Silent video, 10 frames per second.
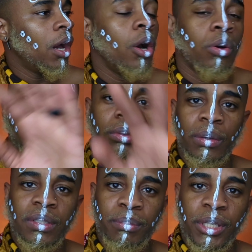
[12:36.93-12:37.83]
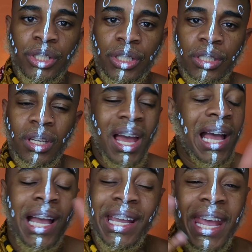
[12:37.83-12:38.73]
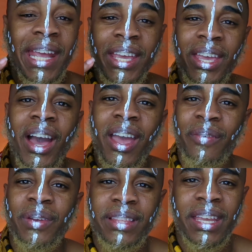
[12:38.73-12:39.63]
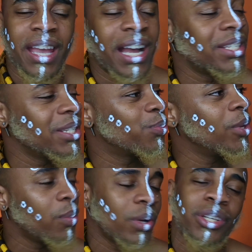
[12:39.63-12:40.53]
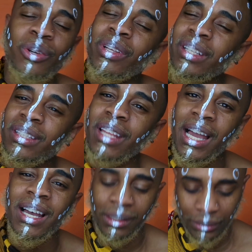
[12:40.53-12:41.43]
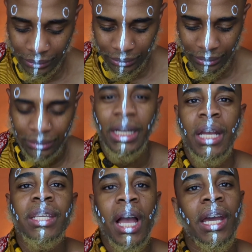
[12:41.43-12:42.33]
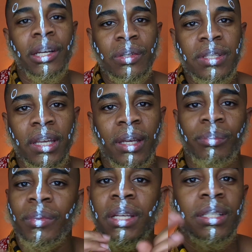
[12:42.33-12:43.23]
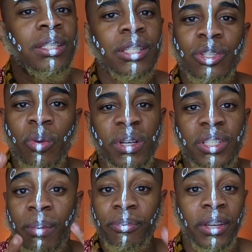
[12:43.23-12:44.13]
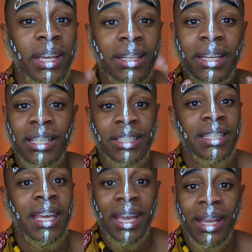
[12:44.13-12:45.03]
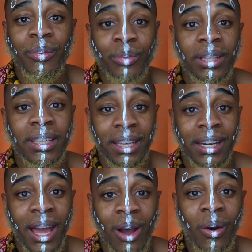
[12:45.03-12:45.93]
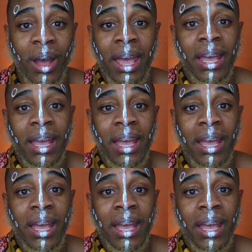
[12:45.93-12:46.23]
Oh, there was a mission. I can't give y'all everything. I just really want to know y'all gotta go see it. Cause it's just so much that I'm forgetting that I just can't really get out.